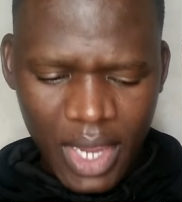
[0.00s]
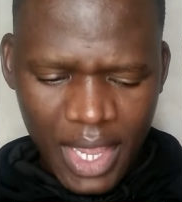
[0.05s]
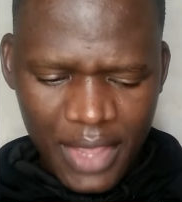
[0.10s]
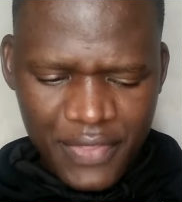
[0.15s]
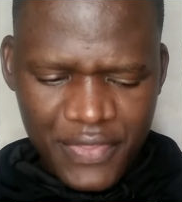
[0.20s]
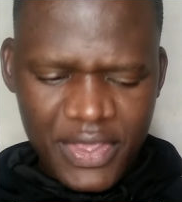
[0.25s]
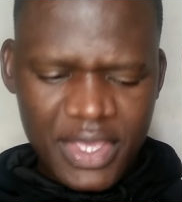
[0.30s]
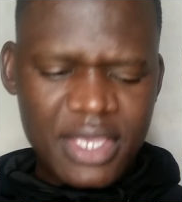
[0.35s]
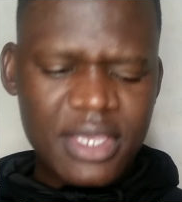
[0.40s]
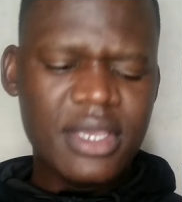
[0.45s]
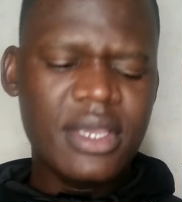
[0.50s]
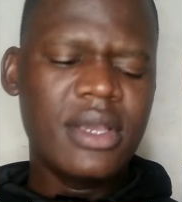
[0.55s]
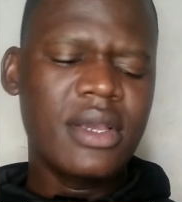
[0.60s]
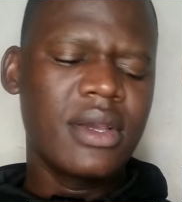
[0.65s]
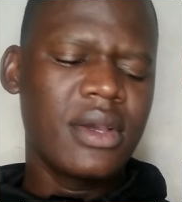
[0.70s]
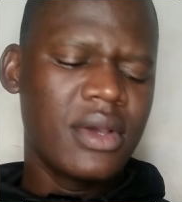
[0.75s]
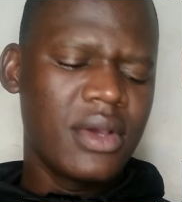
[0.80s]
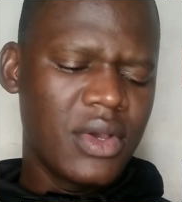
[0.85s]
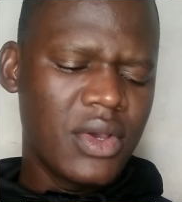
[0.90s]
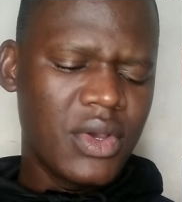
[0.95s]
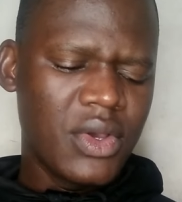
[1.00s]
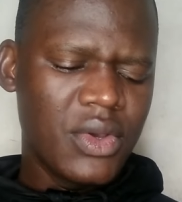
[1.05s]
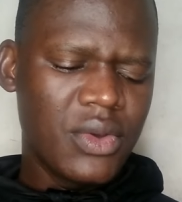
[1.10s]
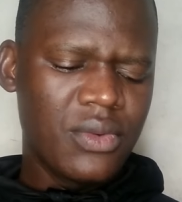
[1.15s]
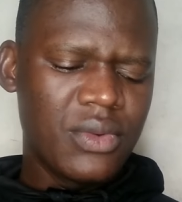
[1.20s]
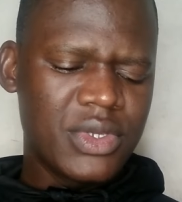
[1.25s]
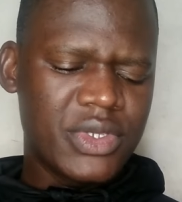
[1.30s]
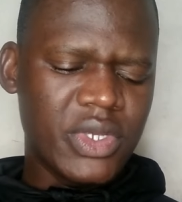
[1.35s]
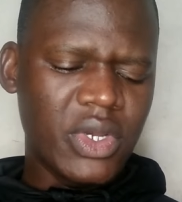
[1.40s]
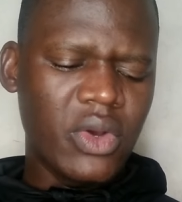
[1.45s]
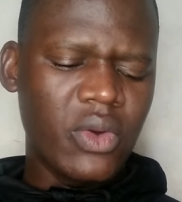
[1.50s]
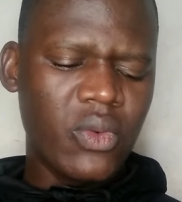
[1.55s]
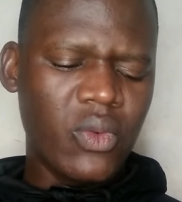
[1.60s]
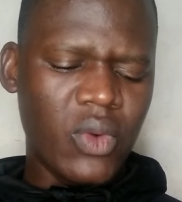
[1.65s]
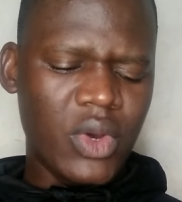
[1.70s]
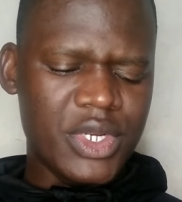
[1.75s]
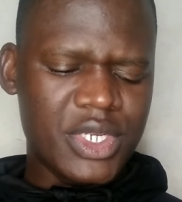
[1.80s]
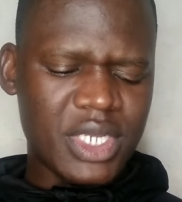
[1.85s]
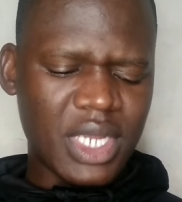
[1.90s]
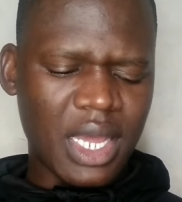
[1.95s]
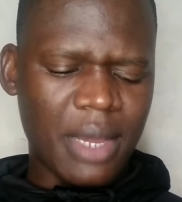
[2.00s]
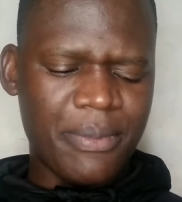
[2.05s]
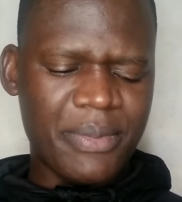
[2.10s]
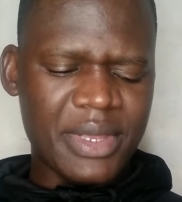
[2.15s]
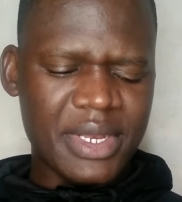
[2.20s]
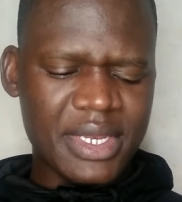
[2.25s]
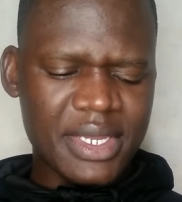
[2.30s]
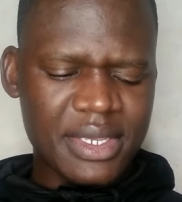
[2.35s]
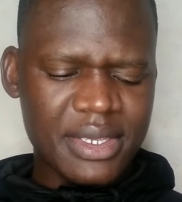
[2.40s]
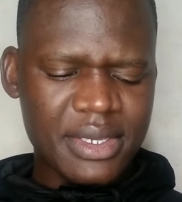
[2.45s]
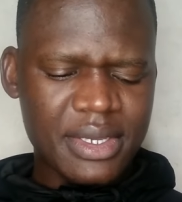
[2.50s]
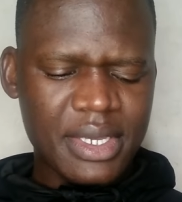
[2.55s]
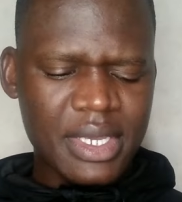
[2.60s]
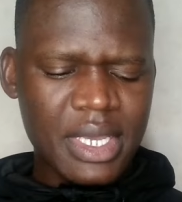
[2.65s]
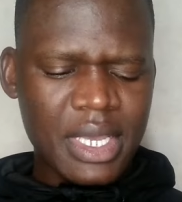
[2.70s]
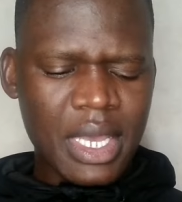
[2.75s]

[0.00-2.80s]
I think we saw what happened.